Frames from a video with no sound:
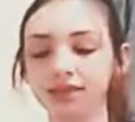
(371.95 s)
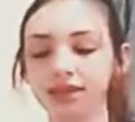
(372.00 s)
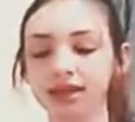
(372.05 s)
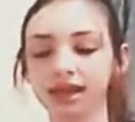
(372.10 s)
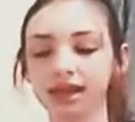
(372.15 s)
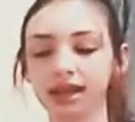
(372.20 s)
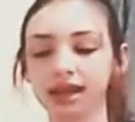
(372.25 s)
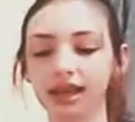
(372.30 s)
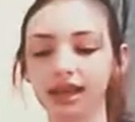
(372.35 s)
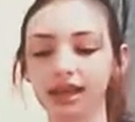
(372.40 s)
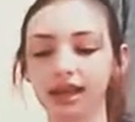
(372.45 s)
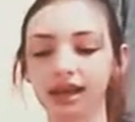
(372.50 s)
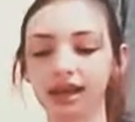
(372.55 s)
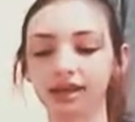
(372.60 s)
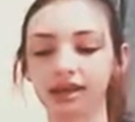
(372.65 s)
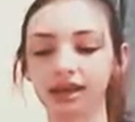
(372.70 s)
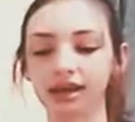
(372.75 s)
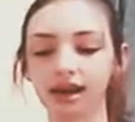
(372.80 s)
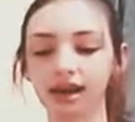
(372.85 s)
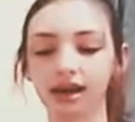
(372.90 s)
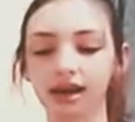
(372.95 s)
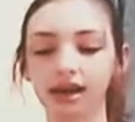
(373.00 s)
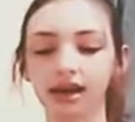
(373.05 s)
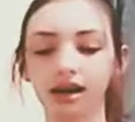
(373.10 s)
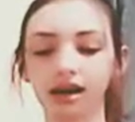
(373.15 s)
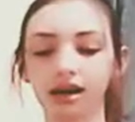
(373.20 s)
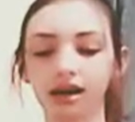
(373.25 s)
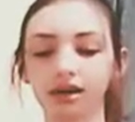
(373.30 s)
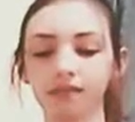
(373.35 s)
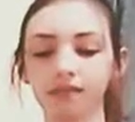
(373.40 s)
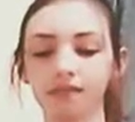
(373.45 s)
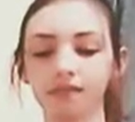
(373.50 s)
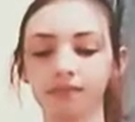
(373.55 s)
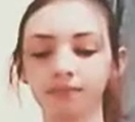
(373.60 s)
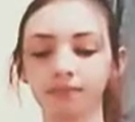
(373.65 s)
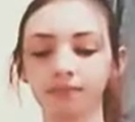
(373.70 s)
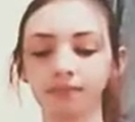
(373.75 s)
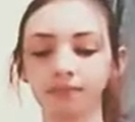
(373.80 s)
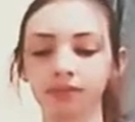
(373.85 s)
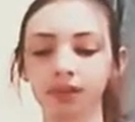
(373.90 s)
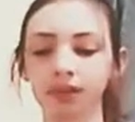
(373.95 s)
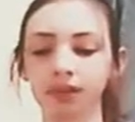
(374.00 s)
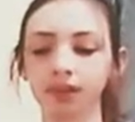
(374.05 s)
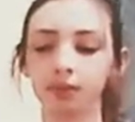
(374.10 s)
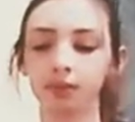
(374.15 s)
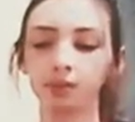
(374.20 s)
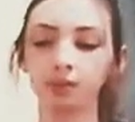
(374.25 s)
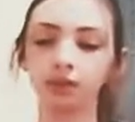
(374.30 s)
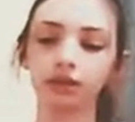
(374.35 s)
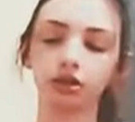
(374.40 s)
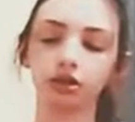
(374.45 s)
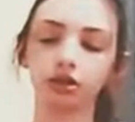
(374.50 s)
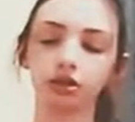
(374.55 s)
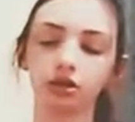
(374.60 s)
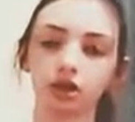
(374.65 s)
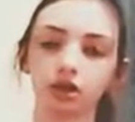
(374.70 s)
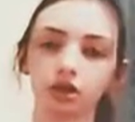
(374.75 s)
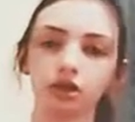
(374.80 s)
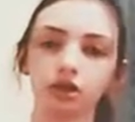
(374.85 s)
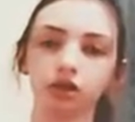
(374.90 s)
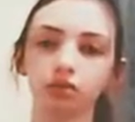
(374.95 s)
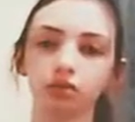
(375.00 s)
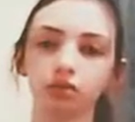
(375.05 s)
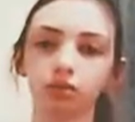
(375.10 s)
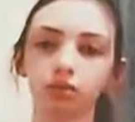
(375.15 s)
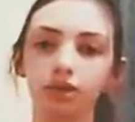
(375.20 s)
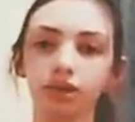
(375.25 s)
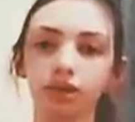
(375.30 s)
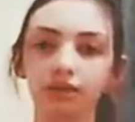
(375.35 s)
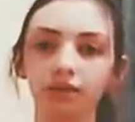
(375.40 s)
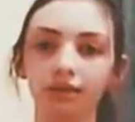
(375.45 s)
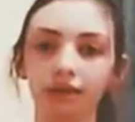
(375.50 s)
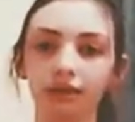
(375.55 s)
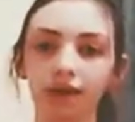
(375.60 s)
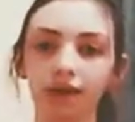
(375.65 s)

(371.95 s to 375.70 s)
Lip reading: and I put the darkest one in the front,